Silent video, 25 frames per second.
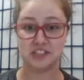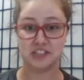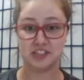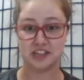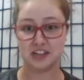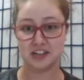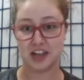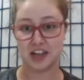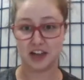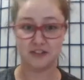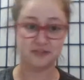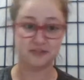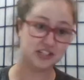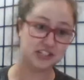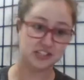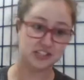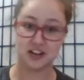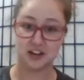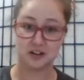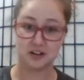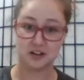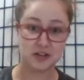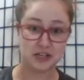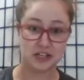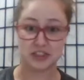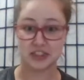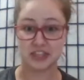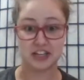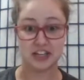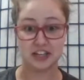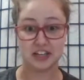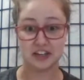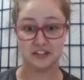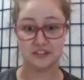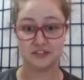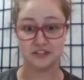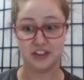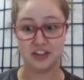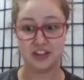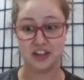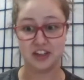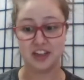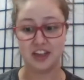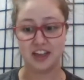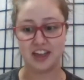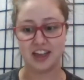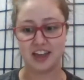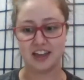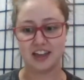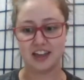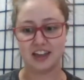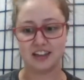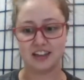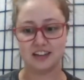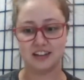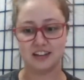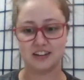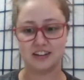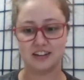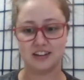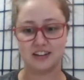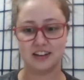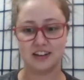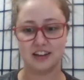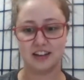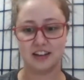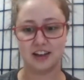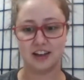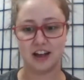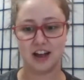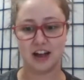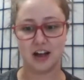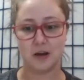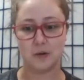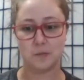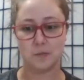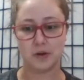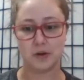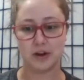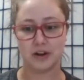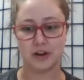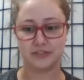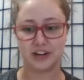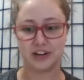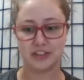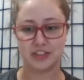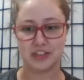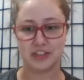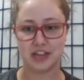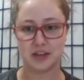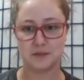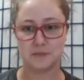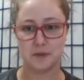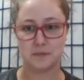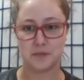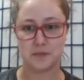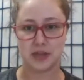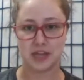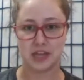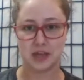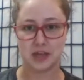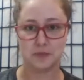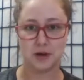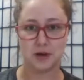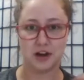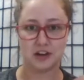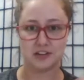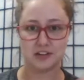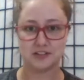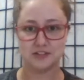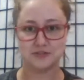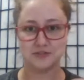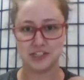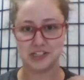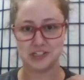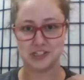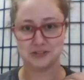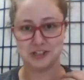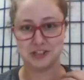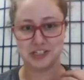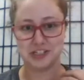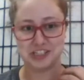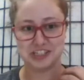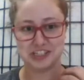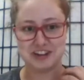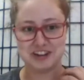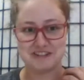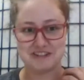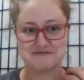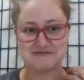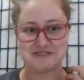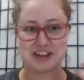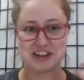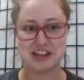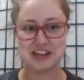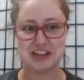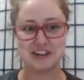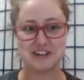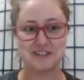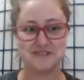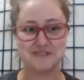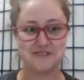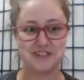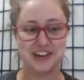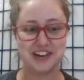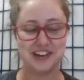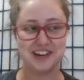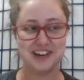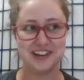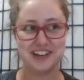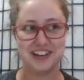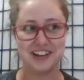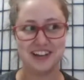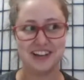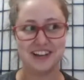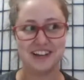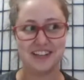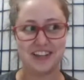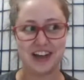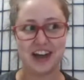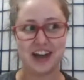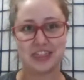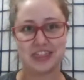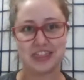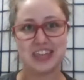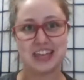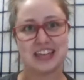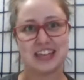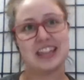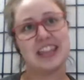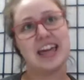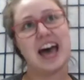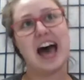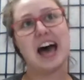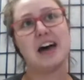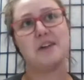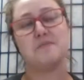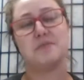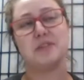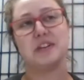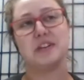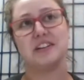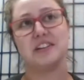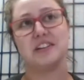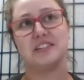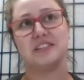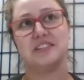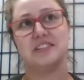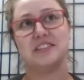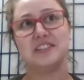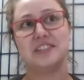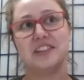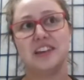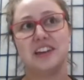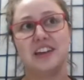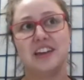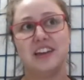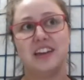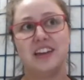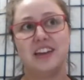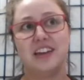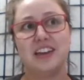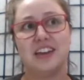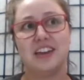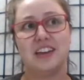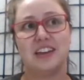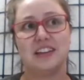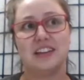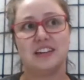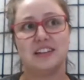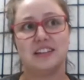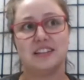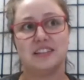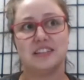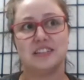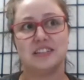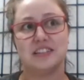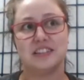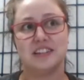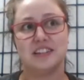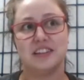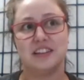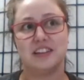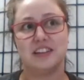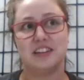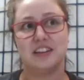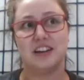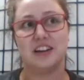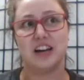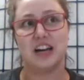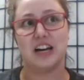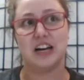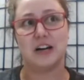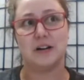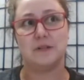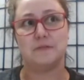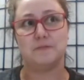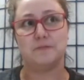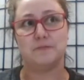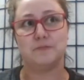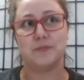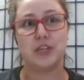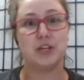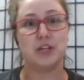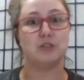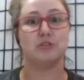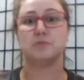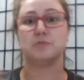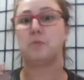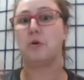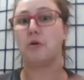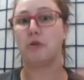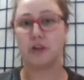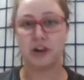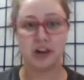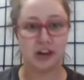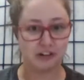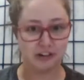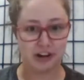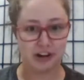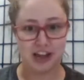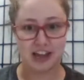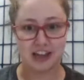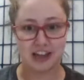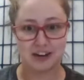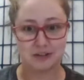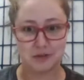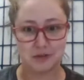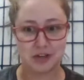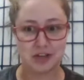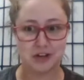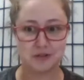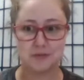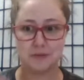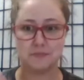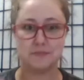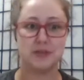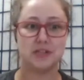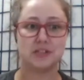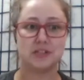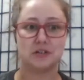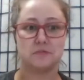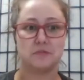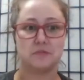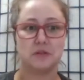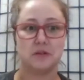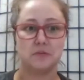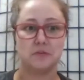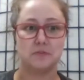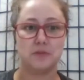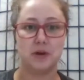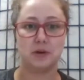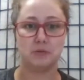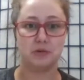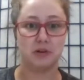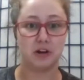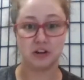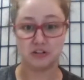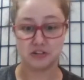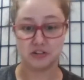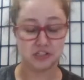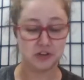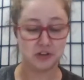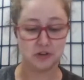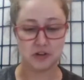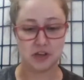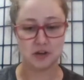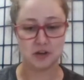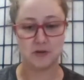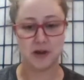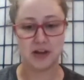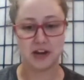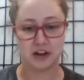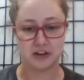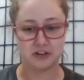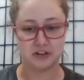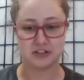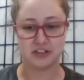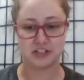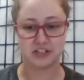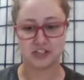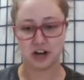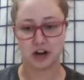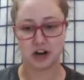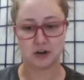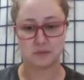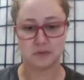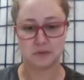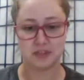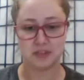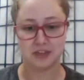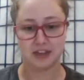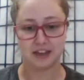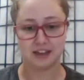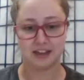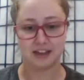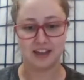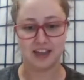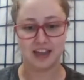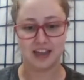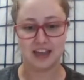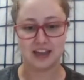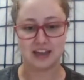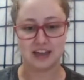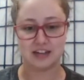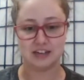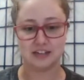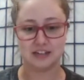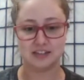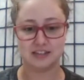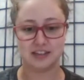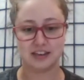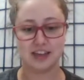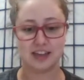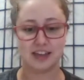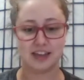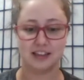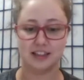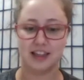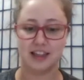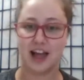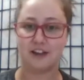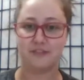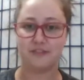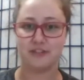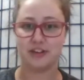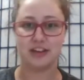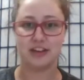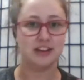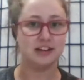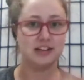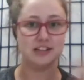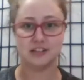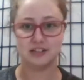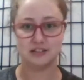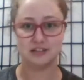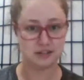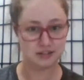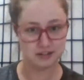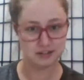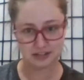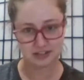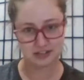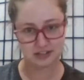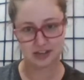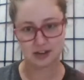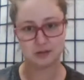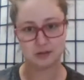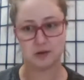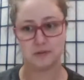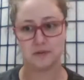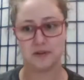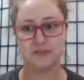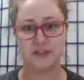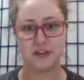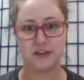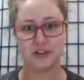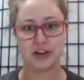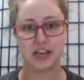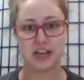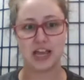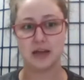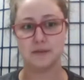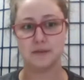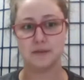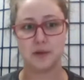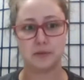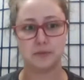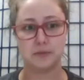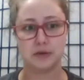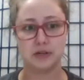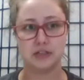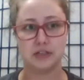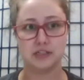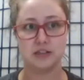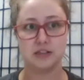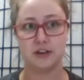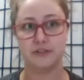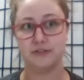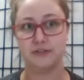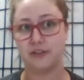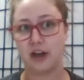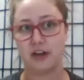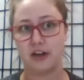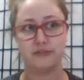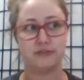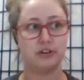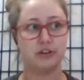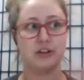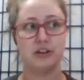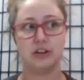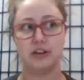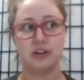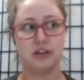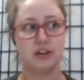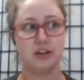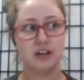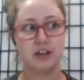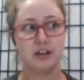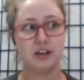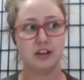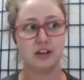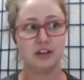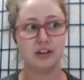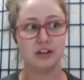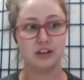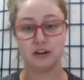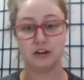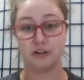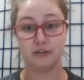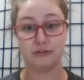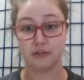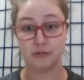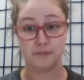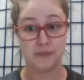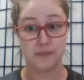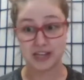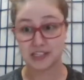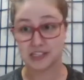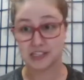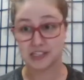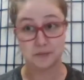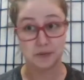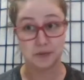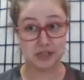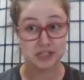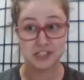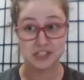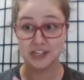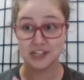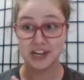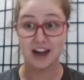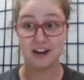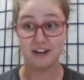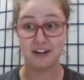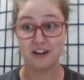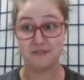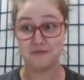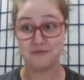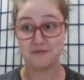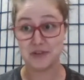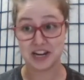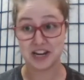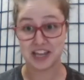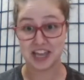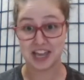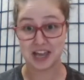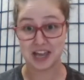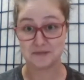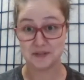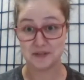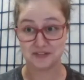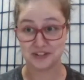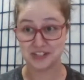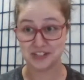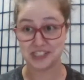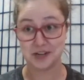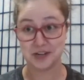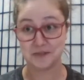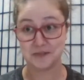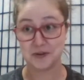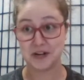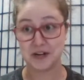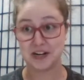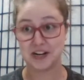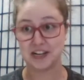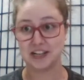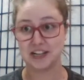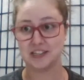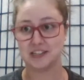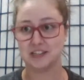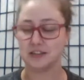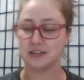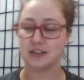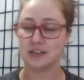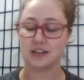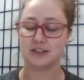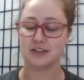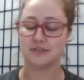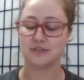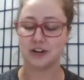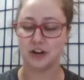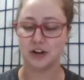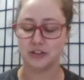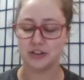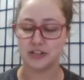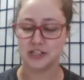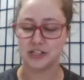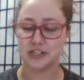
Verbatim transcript: singing every song we could think of. And um, whenever I think about making a positive situation out of a negative one, I think of that because it is um, you know, it was pouring rain and we could have been miserable, but we were all soaking wet under this tarp thing and singing and laughing. And it's to this day one of my favorite camp memories of every, you know, from that summer till now, I've been at camp every summer and I still think of it all the